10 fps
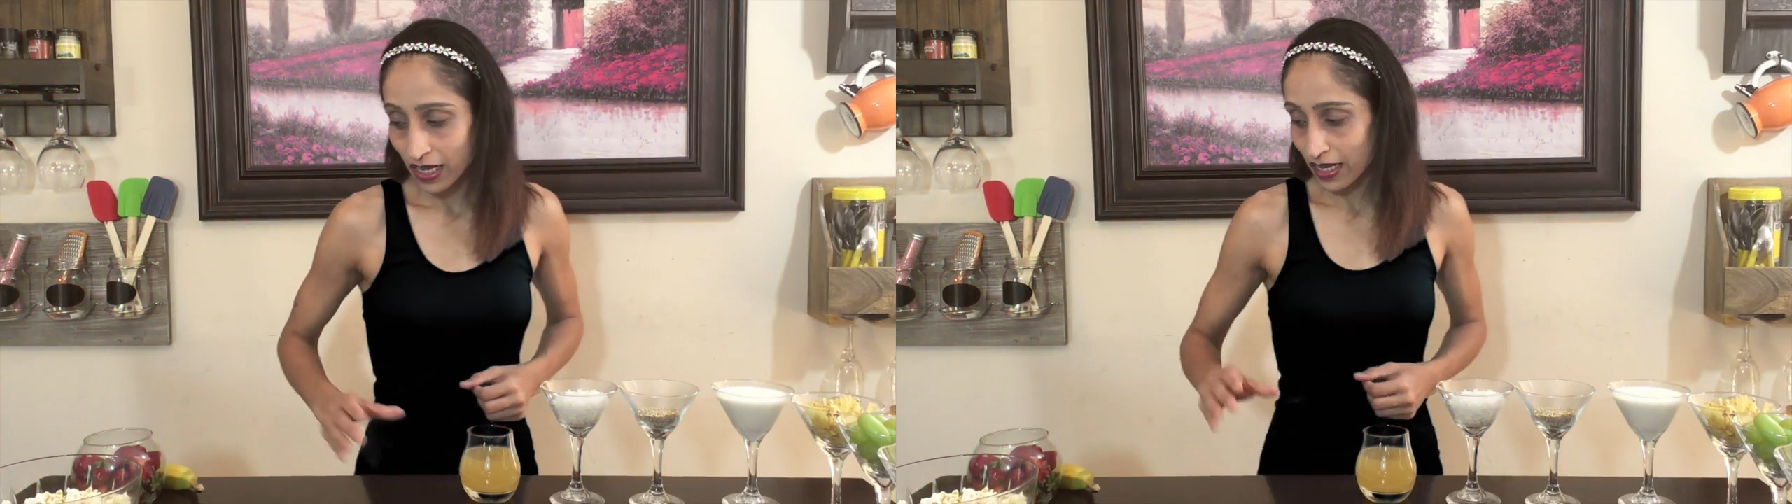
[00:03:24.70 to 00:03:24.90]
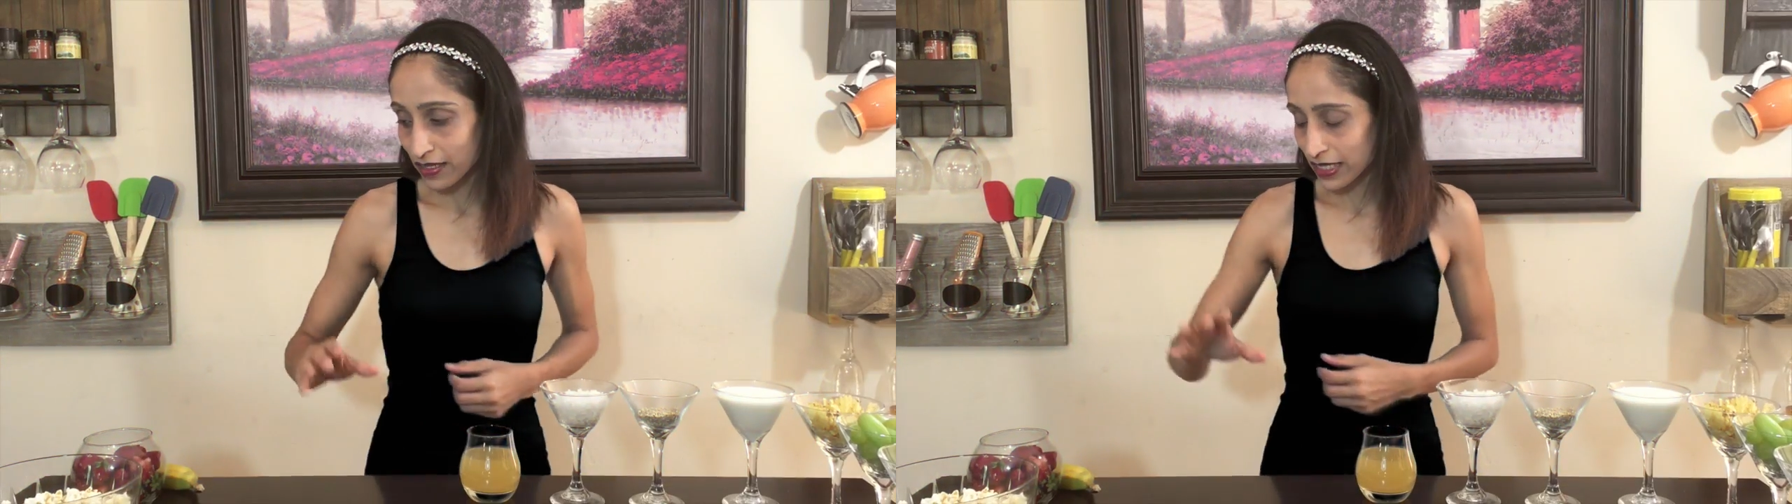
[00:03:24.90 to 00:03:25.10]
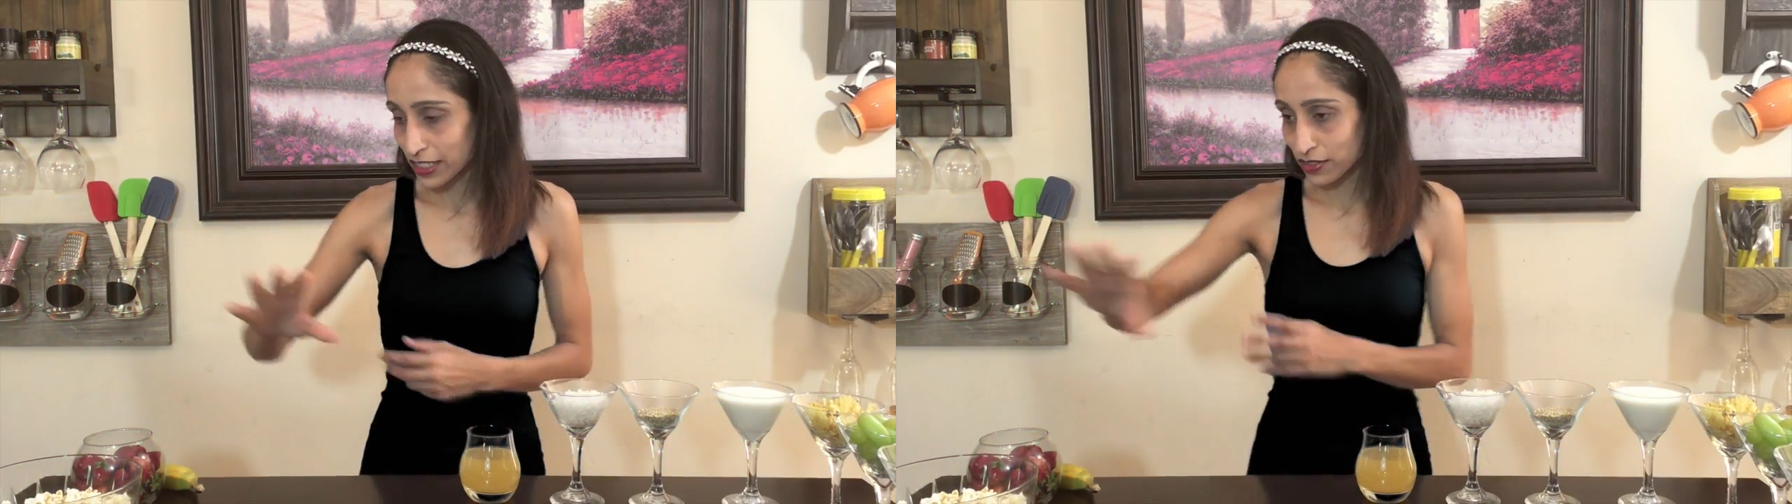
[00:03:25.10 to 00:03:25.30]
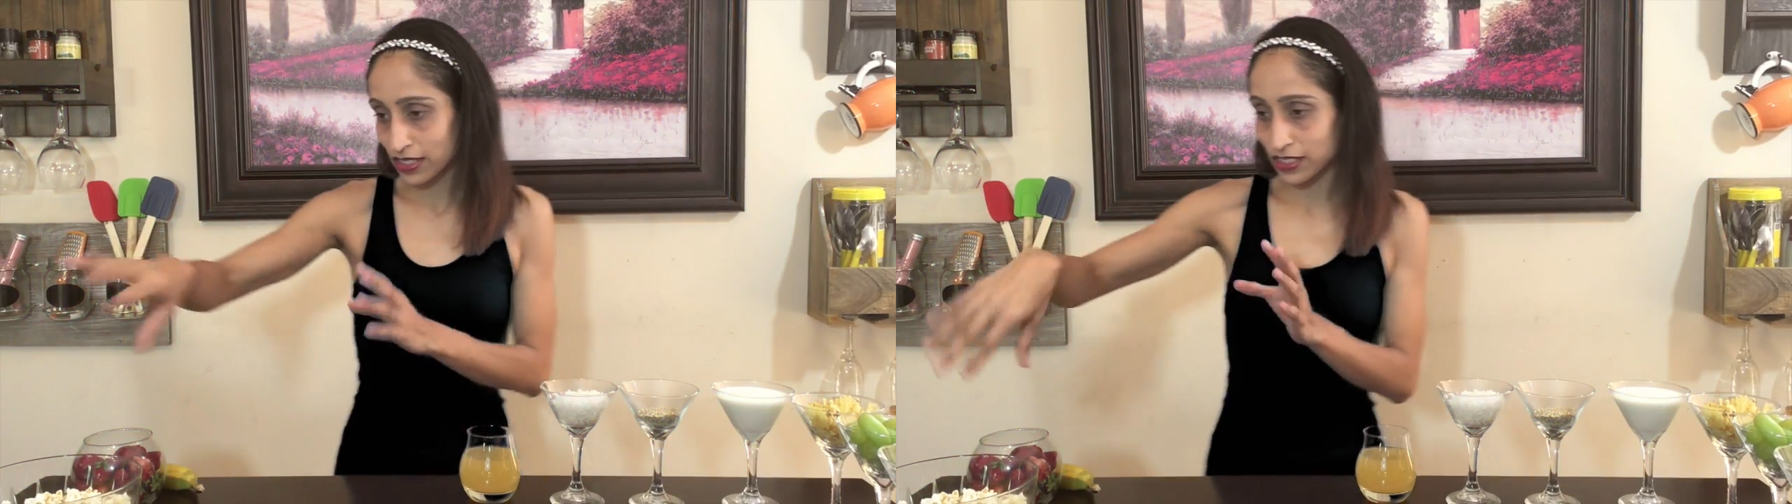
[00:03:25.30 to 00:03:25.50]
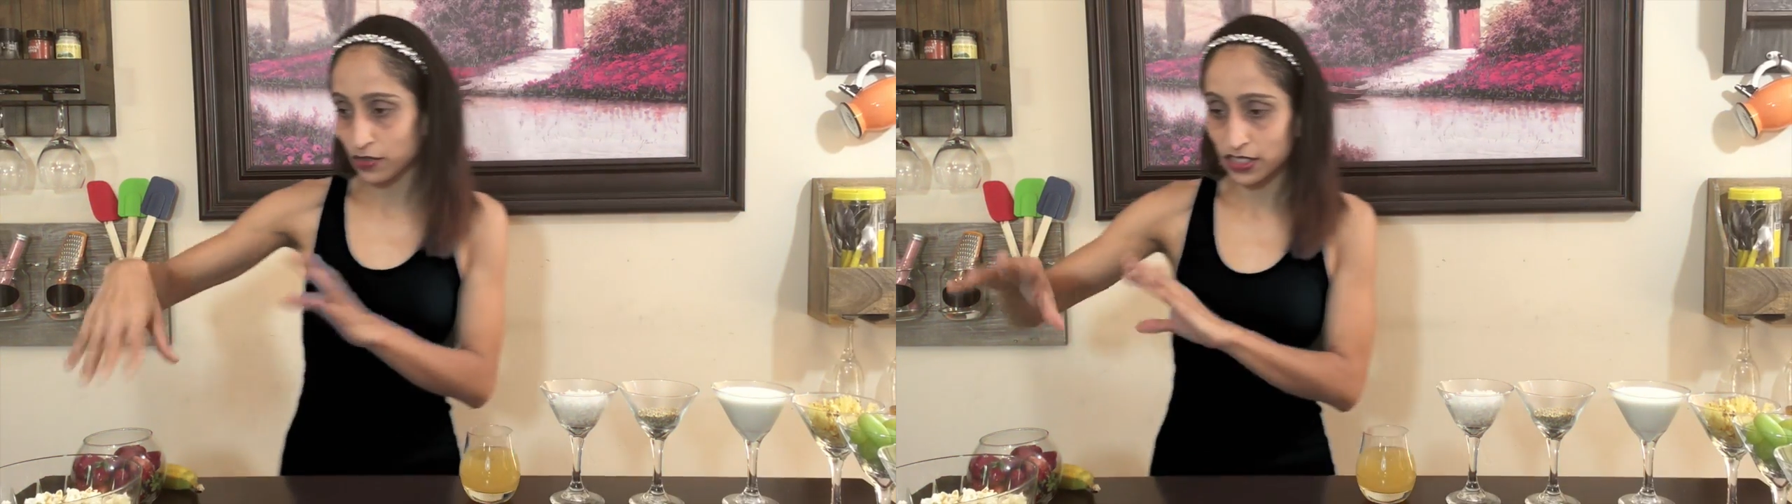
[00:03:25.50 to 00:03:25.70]
I'll get to
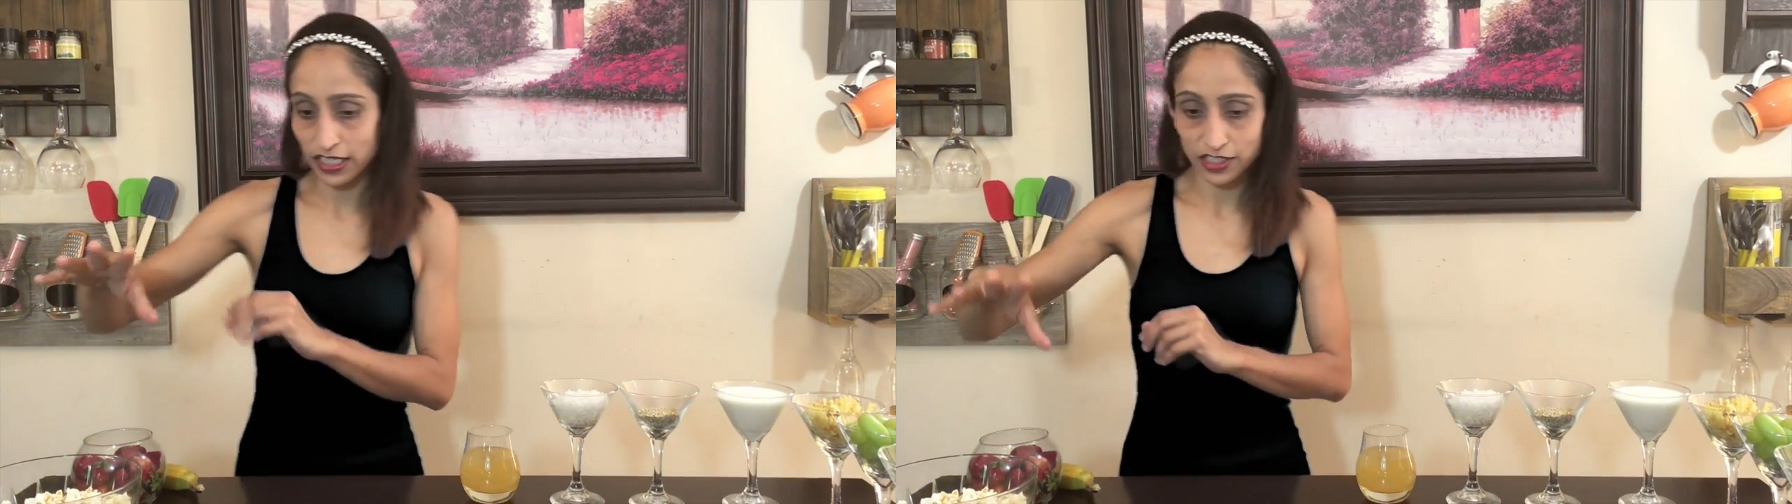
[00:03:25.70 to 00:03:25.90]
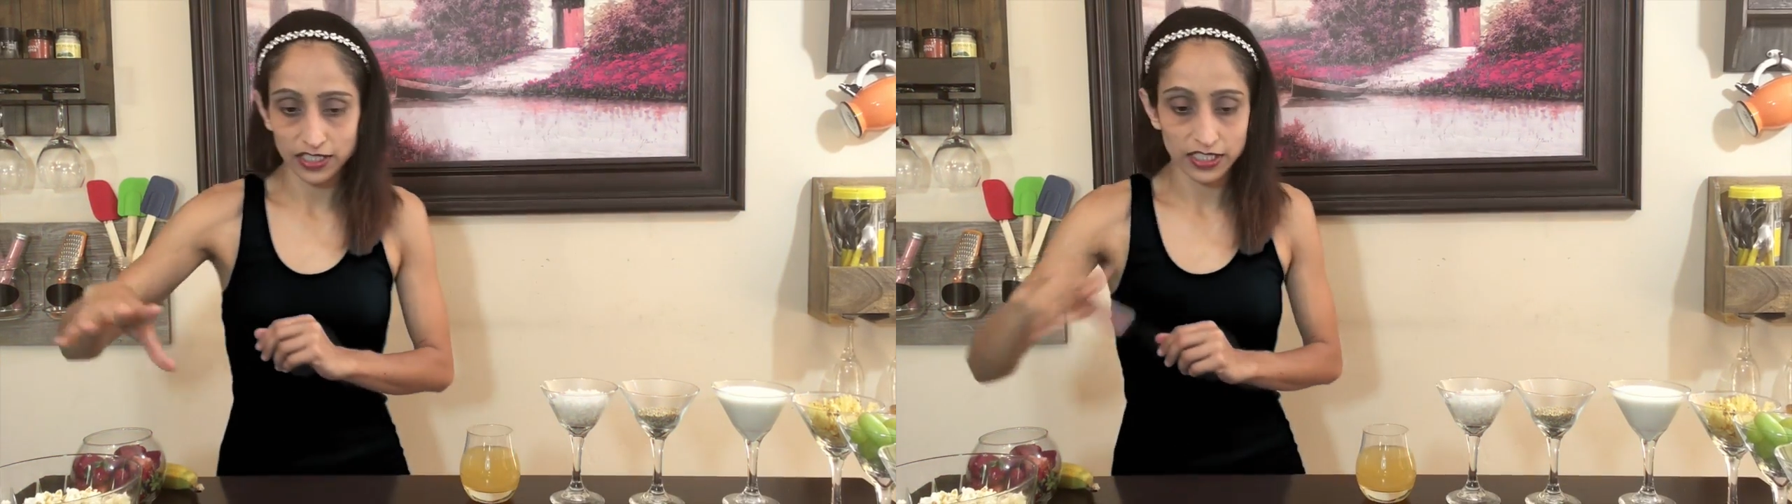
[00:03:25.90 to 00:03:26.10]
this good section